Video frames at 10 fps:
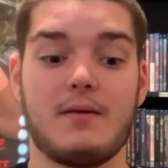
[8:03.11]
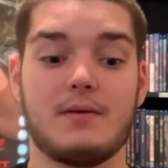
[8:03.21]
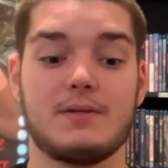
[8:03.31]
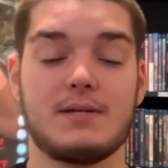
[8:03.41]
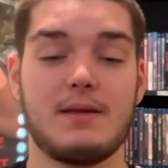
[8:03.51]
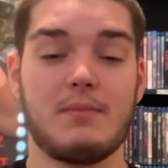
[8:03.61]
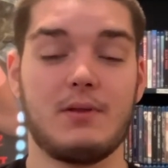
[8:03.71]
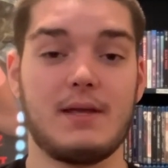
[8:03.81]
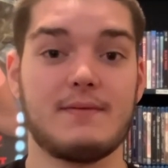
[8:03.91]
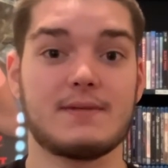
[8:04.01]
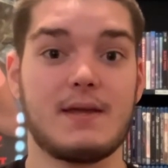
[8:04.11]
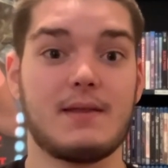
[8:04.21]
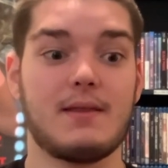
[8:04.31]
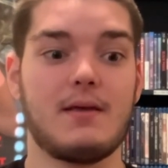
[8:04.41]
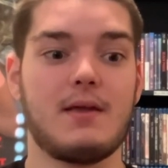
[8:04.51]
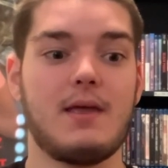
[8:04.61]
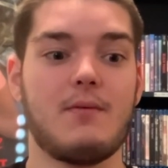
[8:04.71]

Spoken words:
she believes that he